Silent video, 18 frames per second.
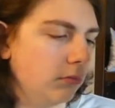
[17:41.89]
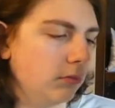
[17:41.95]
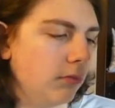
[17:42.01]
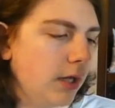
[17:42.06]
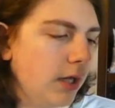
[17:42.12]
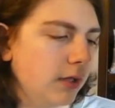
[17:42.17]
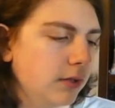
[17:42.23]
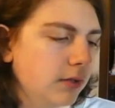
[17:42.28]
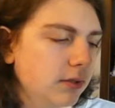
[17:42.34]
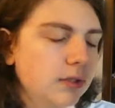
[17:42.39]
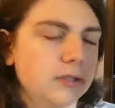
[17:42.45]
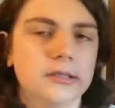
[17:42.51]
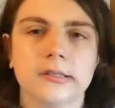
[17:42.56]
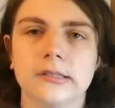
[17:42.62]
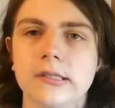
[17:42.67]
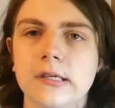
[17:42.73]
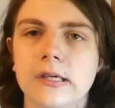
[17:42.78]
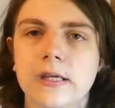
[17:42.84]

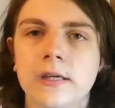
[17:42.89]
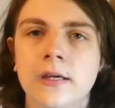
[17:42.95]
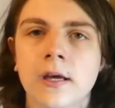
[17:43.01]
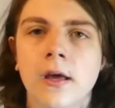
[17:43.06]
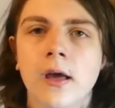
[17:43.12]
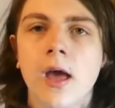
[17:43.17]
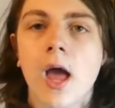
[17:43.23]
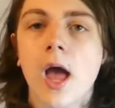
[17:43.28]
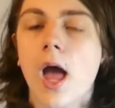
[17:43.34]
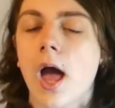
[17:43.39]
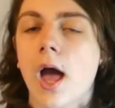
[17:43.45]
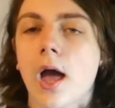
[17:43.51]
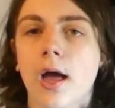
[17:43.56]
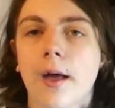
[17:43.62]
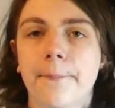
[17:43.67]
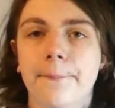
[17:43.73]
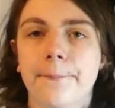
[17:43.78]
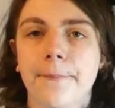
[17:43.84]
Mackesy.
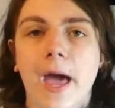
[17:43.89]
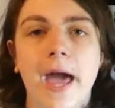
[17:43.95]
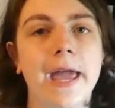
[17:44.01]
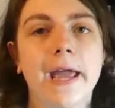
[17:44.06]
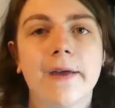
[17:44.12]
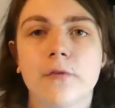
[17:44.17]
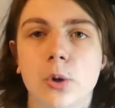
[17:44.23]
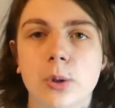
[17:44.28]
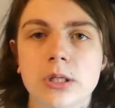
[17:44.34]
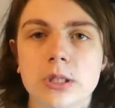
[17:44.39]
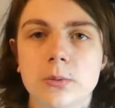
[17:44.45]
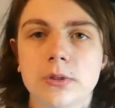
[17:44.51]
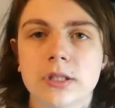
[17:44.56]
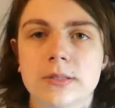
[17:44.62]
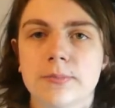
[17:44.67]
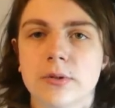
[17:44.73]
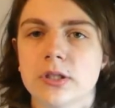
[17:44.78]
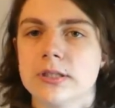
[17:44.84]
I have no idea what
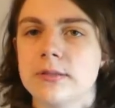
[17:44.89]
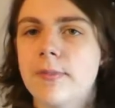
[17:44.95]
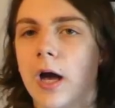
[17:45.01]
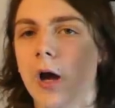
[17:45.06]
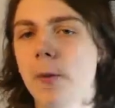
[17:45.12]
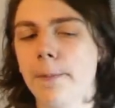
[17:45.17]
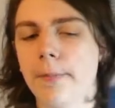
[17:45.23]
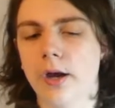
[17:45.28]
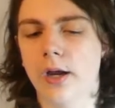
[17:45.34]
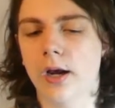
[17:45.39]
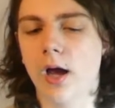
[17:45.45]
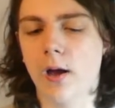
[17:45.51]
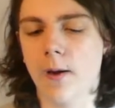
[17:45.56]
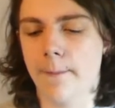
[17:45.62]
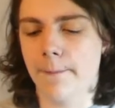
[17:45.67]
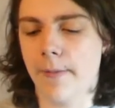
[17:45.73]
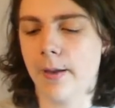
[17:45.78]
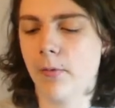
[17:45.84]
this book is about, but
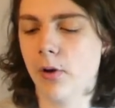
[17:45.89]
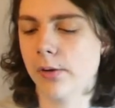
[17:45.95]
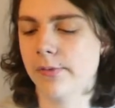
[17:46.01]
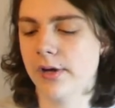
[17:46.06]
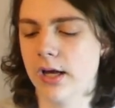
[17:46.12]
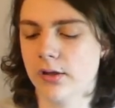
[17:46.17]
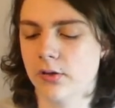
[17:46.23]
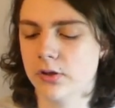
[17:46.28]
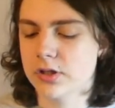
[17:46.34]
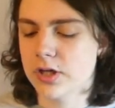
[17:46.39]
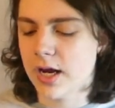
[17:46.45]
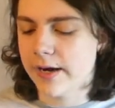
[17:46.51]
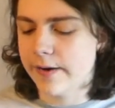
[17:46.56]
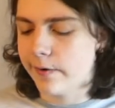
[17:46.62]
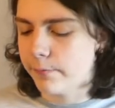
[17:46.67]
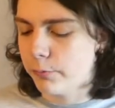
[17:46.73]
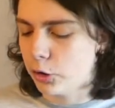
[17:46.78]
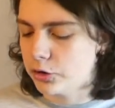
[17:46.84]
my mom and I looked at
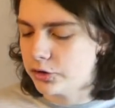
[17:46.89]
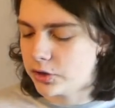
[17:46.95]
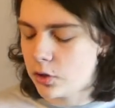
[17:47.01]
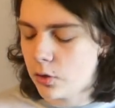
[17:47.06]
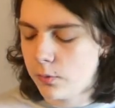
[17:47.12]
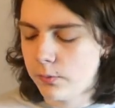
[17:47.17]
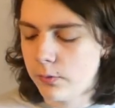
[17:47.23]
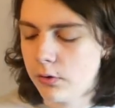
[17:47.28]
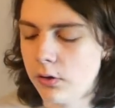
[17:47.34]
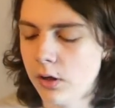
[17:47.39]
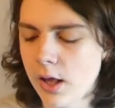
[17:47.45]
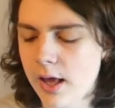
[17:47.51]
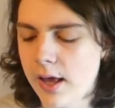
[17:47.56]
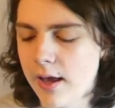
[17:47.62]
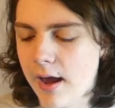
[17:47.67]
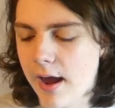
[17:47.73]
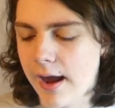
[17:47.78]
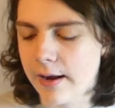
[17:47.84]
it at Barnes & Noble,
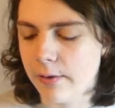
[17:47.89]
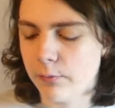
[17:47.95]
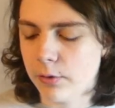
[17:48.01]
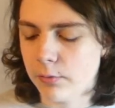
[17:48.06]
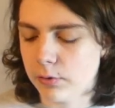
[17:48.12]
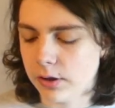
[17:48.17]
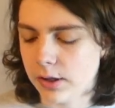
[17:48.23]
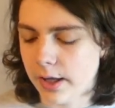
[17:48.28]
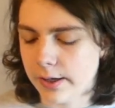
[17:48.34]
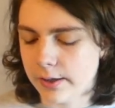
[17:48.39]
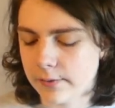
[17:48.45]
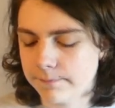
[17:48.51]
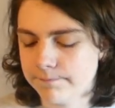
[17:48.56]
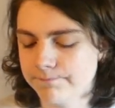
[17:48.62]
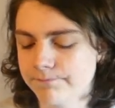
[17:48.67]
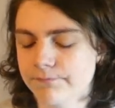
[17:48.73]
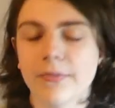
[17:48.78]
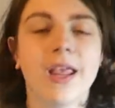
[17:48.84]
and we were like,
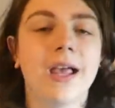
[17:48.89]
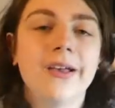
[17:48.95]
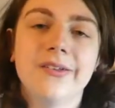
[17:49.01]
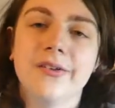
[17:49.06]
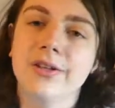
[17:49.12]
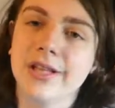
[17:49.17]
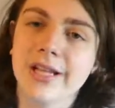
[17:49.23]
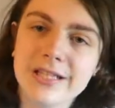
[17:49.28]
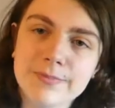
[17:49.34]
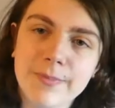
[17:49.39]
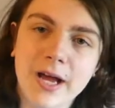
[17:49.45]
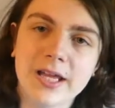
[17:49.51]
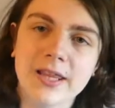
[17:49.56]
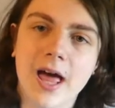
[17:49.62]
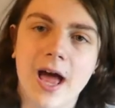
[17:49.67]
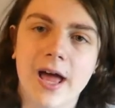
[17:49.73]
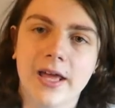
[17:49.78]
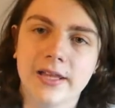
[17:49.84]
let's buy
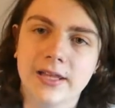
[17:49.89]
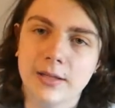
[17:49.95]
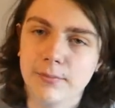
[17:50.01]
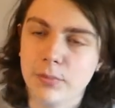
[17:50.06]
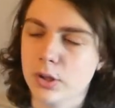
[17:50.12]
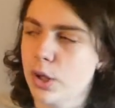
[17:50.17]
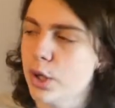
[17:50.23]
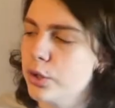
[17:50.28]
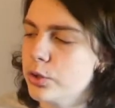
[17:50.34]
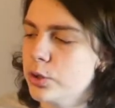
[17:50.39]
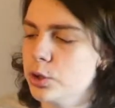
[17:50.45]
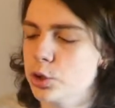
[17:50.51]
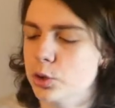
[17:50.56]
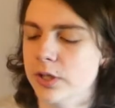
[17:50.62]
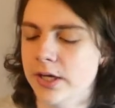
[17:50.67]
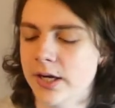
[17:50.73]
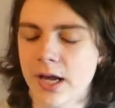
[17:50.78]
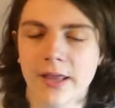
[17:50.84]
that and then put it under the
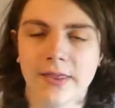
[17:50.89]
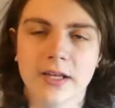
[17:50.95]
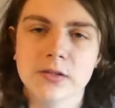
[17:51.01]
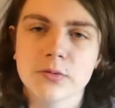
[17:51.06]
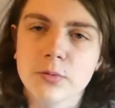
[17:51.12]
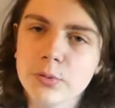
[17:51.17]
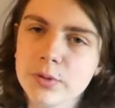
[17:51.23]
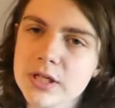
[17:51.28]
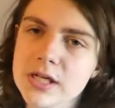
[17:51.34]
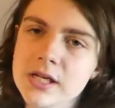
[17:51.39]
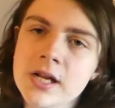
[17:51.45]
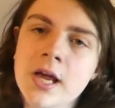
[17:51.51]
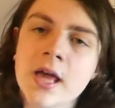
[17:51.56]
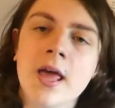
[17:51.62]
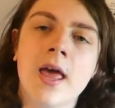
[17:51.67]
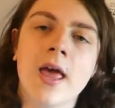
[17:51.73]
tree. And that's what we did.